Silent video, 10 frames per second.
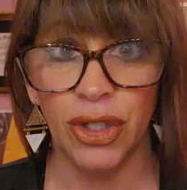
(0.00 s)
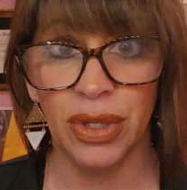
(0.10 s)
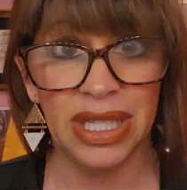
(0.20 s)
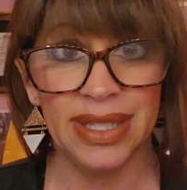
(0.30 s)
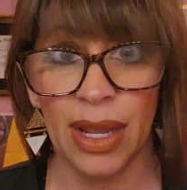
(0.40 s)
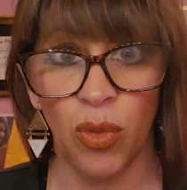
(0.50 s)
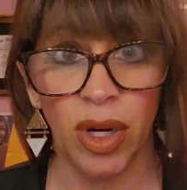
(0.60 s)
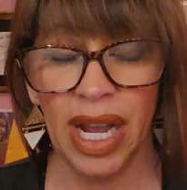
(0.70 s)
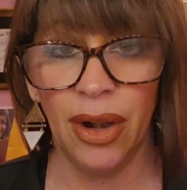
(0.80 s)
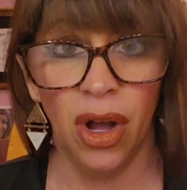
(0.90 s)
doing the same
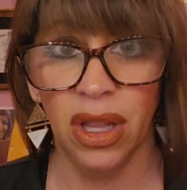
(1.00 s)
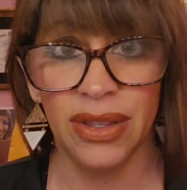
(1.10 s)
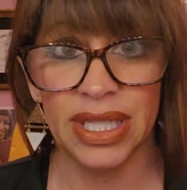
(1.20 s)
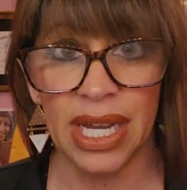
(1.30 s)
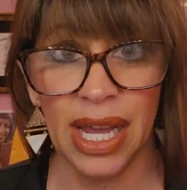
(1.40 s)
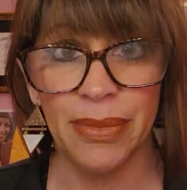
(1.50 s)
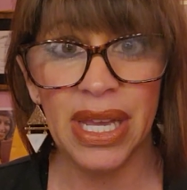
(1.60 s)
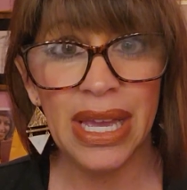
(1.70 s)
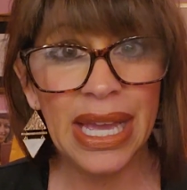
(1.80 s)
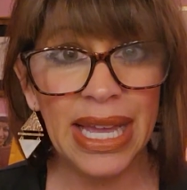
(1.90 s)
workout all of the time.
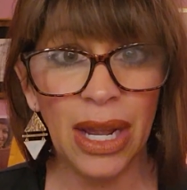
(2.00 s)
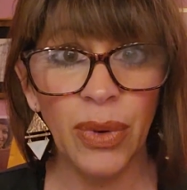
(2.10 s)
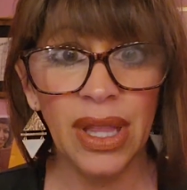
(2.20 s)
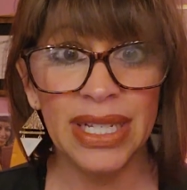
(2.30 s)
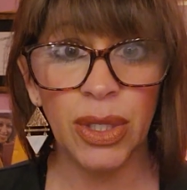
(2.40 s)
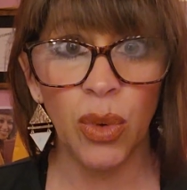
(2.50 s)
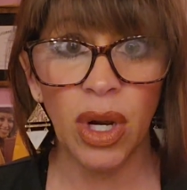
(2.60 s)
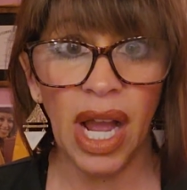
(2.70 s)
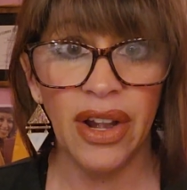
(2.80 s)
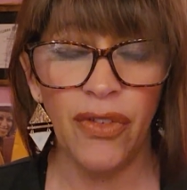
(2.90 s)
And I realize that
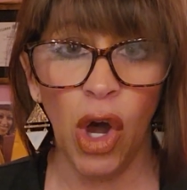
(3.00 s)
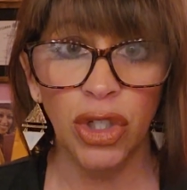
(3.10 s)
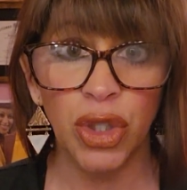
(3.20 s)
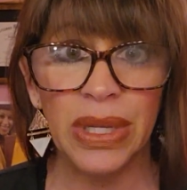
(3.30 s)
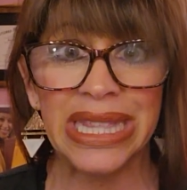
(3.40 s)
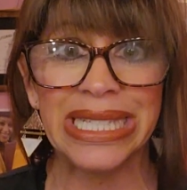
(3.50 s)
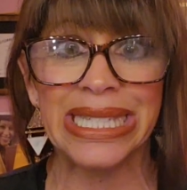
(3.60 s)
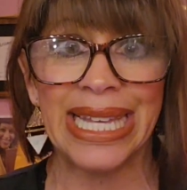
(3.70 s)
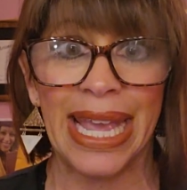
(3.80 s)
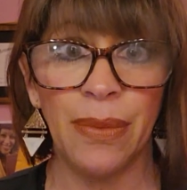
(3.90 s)
we're kind of all doing the
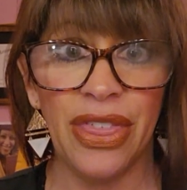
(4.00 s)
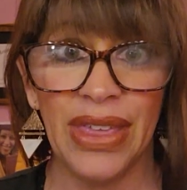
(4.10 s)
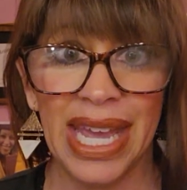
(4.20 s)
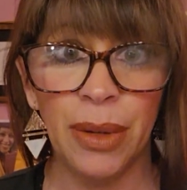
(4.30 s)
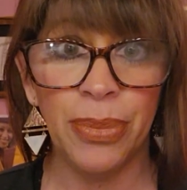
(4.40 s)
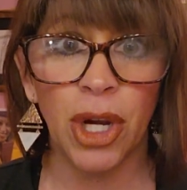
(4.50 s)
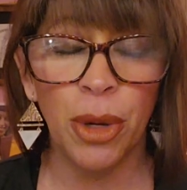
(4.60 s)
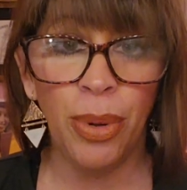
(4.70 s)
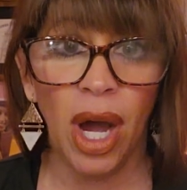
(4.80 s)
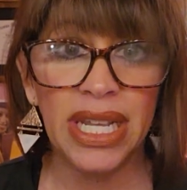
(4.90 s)
same thing, but
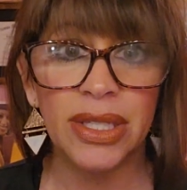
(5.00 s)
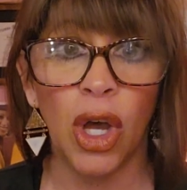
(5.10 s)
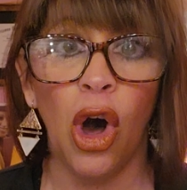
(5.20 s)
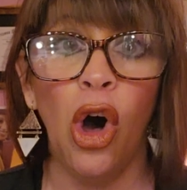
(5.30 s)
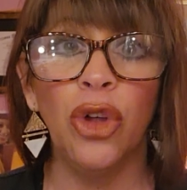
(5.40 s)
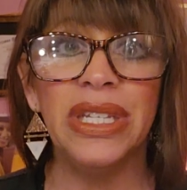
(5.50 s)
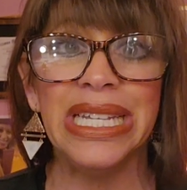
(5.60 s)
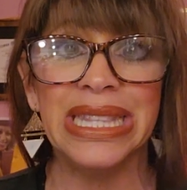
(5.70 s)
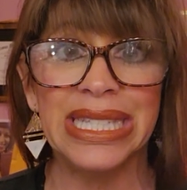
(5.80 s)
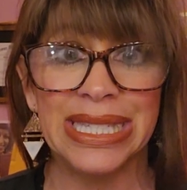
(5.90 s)
our bodies all
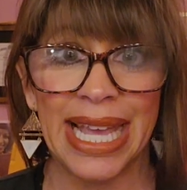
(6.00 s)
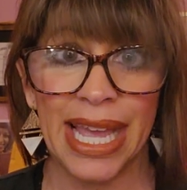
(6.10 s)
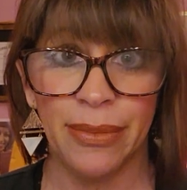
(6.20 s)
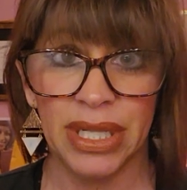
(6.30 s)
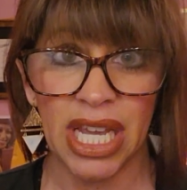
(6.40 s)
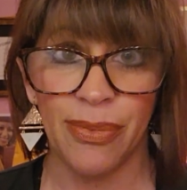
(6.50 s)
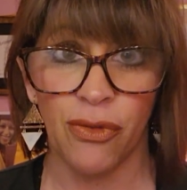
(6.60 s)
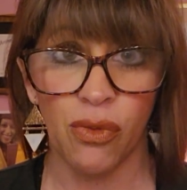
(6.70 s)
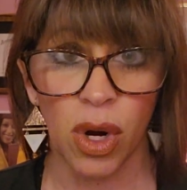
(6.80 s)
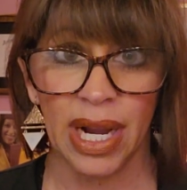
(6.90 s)
need the same type
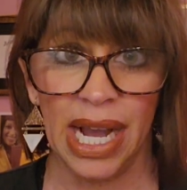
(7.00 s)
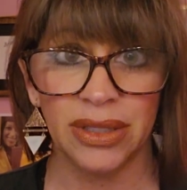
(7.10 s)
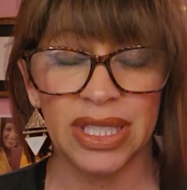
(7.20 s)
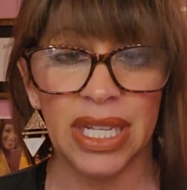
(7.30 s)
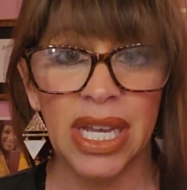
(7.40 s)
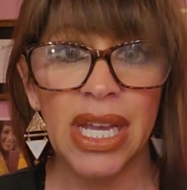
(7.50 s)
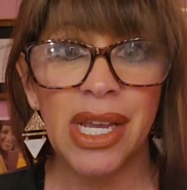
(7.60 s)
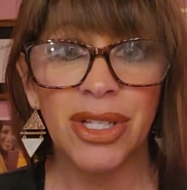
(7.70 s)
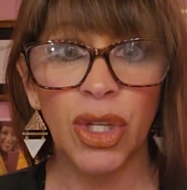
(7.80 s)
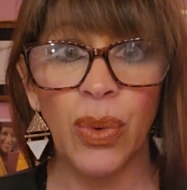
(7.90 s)
of workouts.
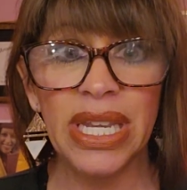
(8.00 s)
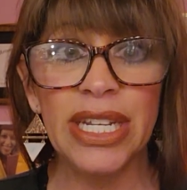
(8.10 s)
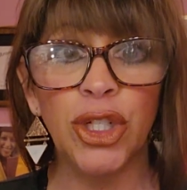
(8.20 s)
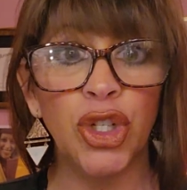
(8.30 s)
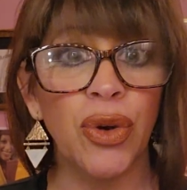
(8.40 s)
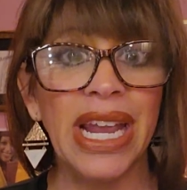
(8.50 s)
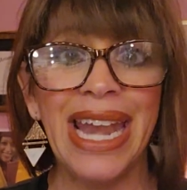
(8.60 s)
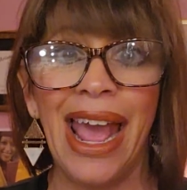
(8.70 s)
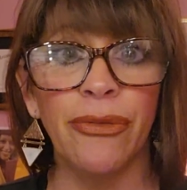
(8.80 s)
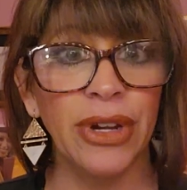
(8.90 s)
So we need to
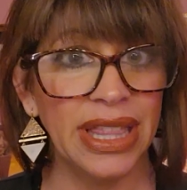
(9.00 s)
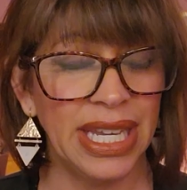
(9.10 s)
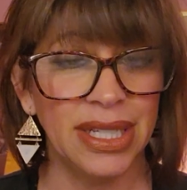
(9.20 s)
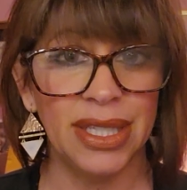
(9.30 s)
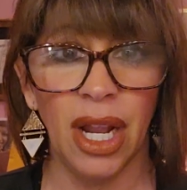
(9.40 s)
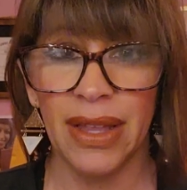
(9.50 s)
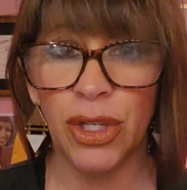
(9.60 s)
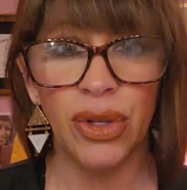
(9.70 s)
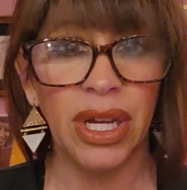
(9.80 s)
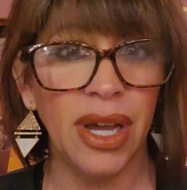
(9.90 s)
train everything. It's not
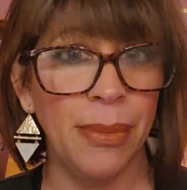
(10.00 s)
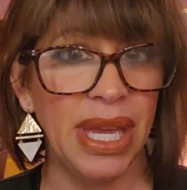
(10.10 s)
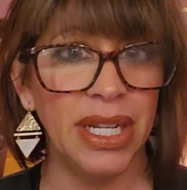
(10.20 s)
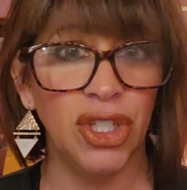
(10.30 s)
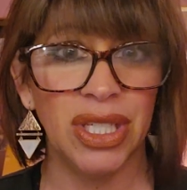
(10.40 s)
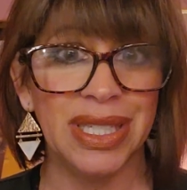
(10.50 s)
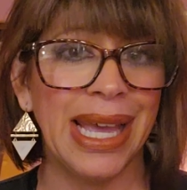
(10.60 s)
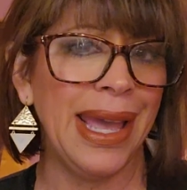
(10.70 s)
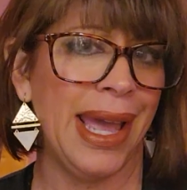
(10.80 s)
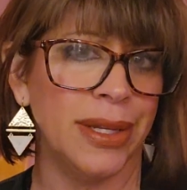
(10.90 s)
like you can come in and just
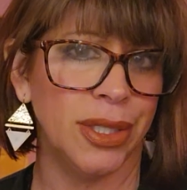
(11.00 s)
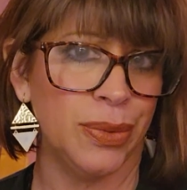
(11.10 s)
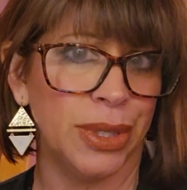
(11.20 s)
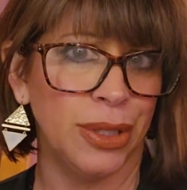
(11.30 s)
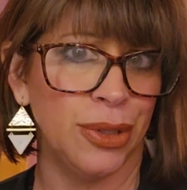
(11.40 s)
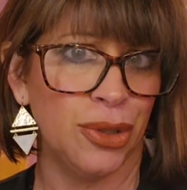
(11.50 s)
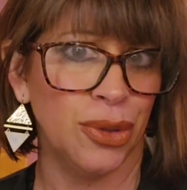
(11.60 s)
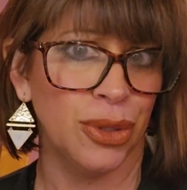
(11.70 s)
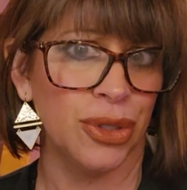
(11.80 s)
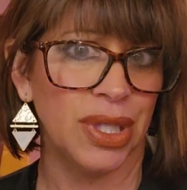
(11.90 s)
say, hey, I just want to do
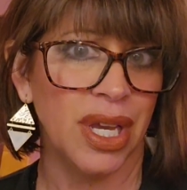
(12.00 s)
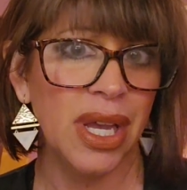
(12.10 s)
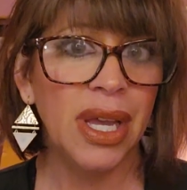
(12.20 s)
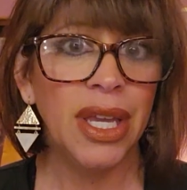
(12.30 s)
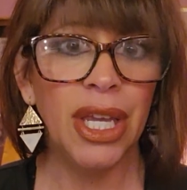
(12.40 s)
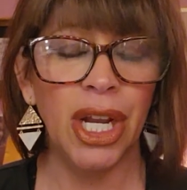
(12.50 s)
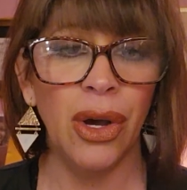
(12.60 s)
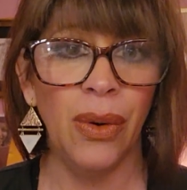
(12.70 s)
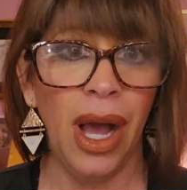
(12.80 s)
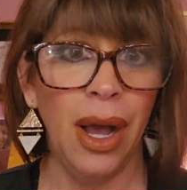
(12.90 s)
shoulders.
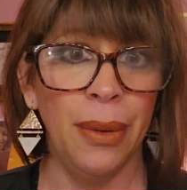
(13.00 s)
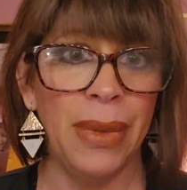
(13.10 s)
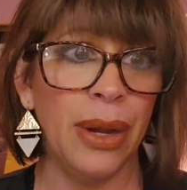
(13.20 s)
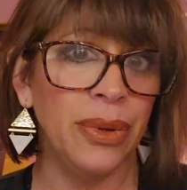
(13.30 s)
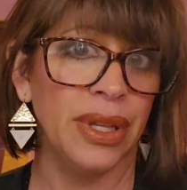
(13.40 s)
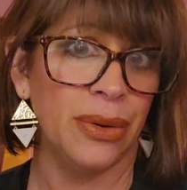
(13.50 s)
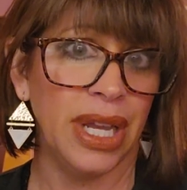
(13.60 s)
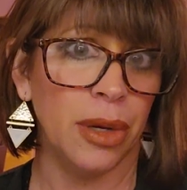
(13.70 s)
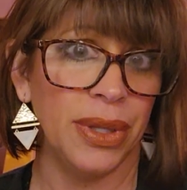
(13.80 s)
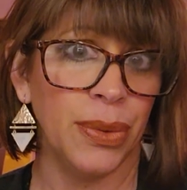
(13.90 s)
I really don't
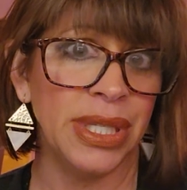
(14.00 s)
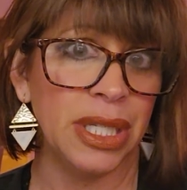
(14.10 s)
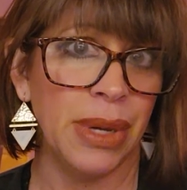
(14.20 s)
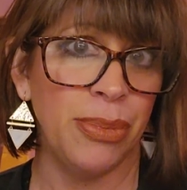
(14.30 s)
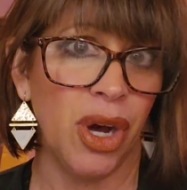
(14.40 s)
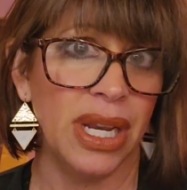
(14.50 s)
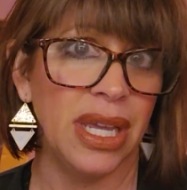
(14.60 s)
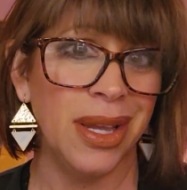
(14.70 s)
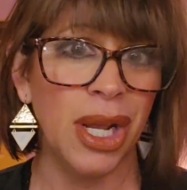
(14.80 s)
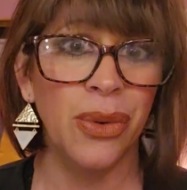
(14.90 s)
care about the rest of my
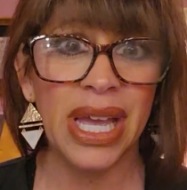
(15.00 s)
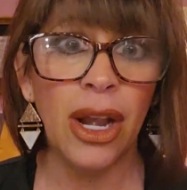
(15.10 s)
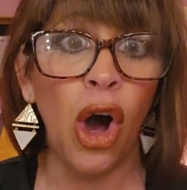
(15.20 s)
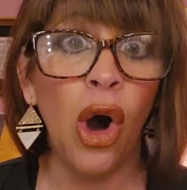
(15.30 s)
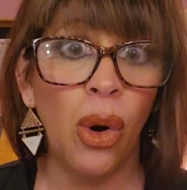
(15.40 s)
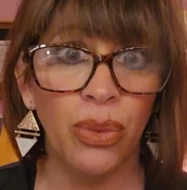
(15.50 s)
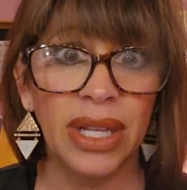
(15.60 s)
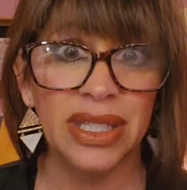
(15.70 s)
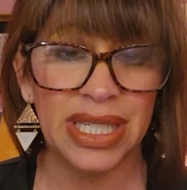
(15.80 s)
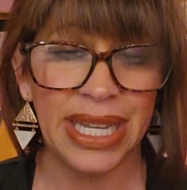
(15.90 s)
body. It all
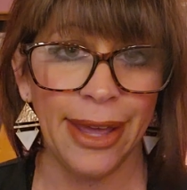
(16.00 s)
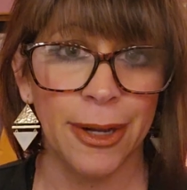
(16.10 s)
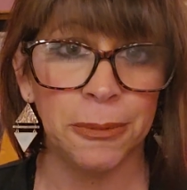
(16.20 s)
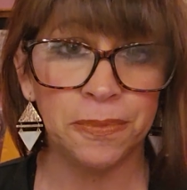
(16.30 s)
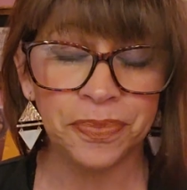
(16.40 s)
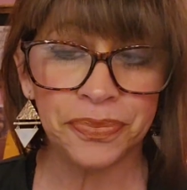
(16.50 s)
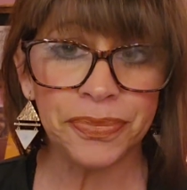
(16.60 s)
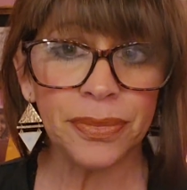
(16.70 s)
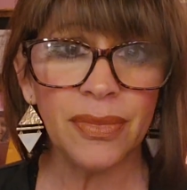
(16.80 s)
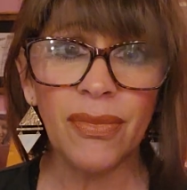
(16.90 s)
runs together.
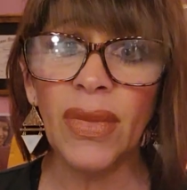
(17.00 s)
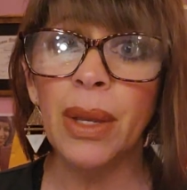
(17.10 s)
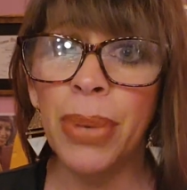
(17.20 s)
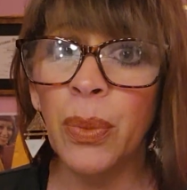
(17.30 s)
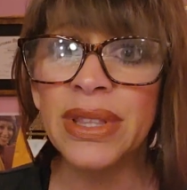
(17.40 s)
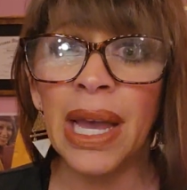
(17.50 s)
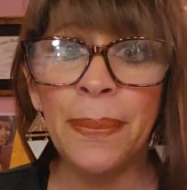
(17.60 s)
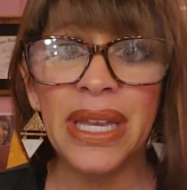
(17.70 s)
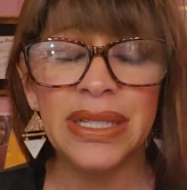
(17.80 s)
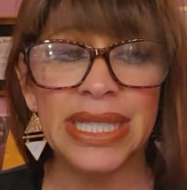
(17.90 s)
But with that
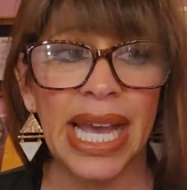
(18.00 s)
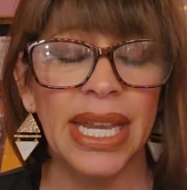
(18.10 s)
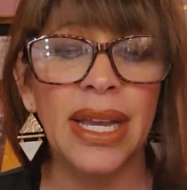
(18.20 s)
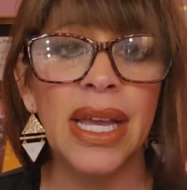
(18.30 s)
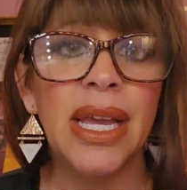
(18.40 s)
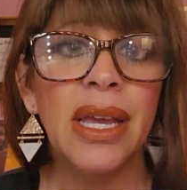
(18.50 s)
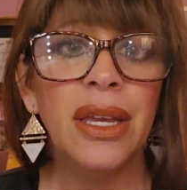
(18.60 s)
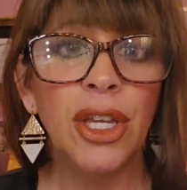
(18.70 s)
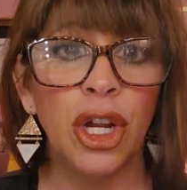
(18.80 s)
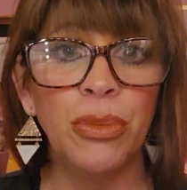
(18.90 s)
being said,
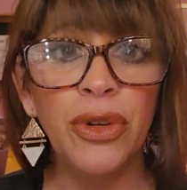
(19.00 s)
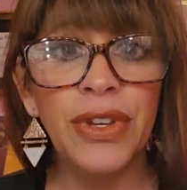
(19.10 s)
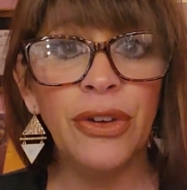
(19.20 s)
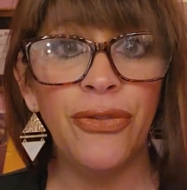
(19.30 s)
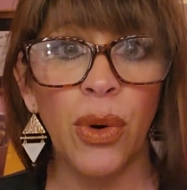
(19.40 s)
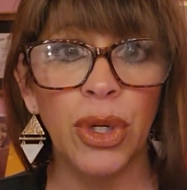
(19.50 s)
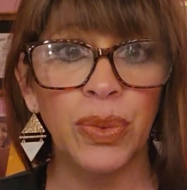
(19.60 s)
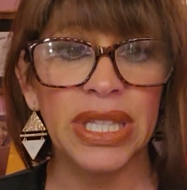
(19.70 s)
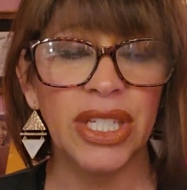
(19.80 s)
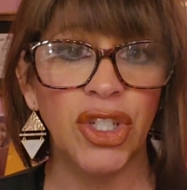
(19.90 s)
moving forward
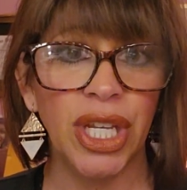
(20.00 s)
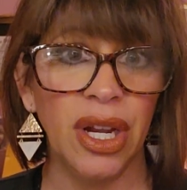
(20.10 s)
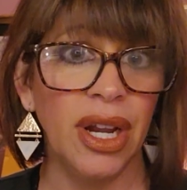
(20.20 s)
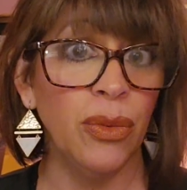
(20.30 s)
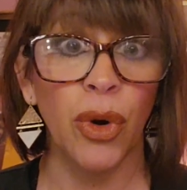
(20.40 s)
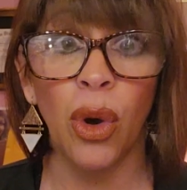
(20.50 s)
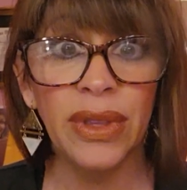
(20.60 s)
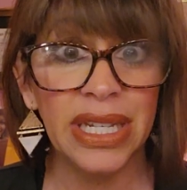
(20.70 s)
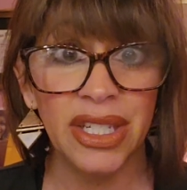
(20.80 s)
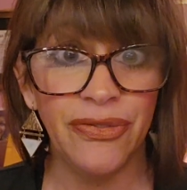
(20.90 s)
with this year, and we're
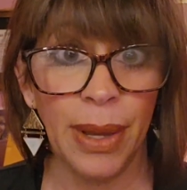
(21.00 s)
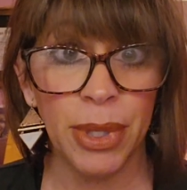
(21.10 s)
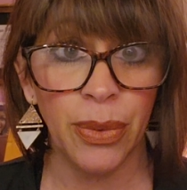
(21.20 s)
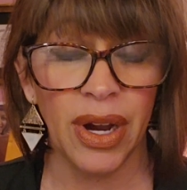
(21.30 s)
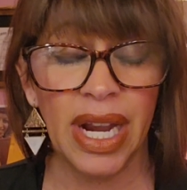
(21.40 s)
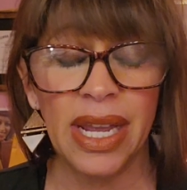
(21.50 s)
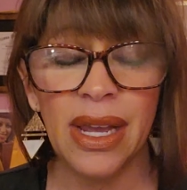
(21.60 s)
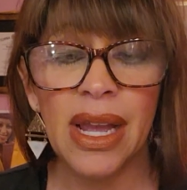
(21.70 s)
only into February,